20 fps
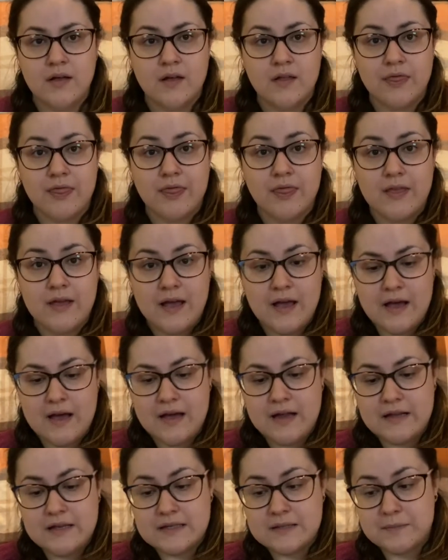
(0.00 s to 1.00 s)
and
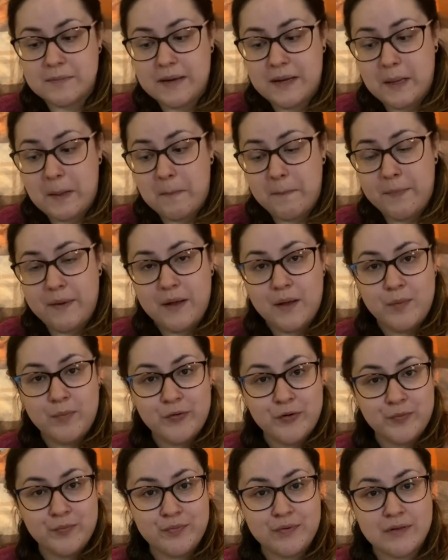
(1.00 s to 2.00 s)
that is my
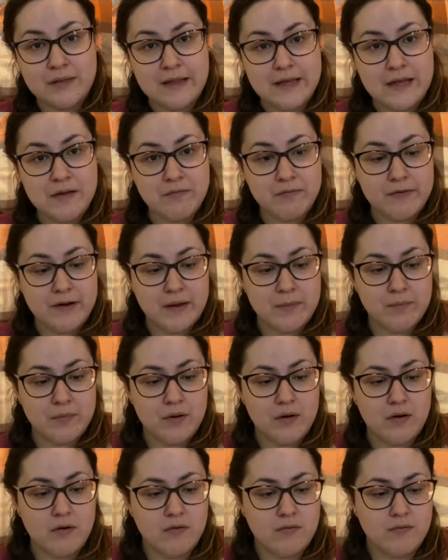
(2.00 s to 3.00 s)
paper plate
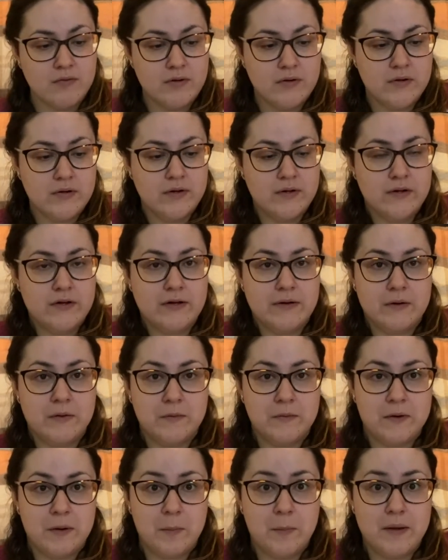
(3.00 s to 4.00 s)
rainbow. I don't
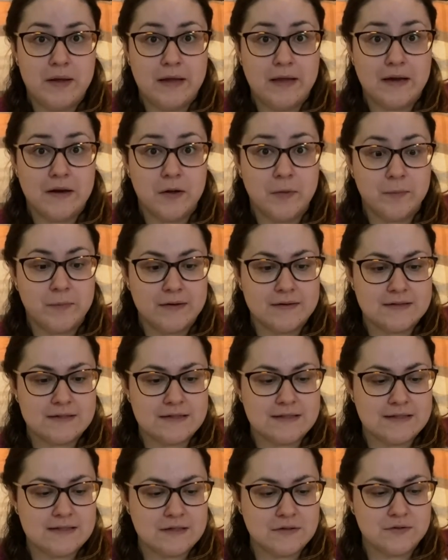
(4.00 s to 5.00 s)
want to pick it up because
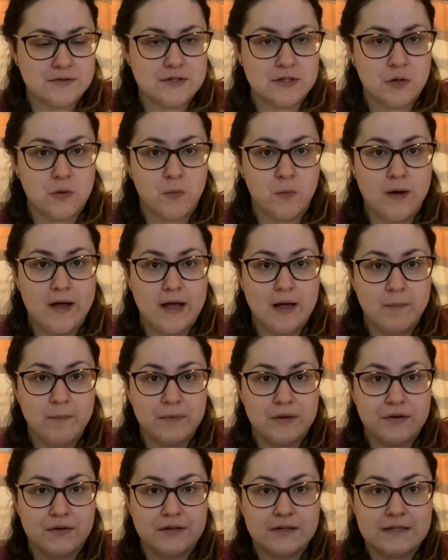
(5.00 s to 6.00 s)
it's still so wet, but
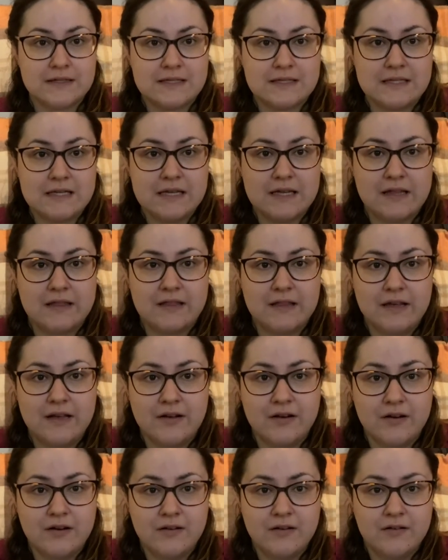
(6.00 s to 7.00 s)
you can see it
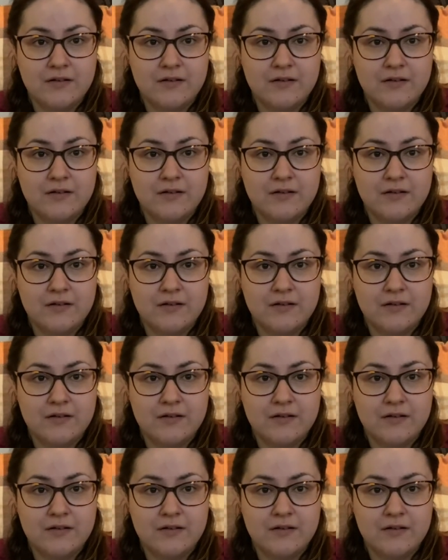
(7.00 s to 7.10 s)
there.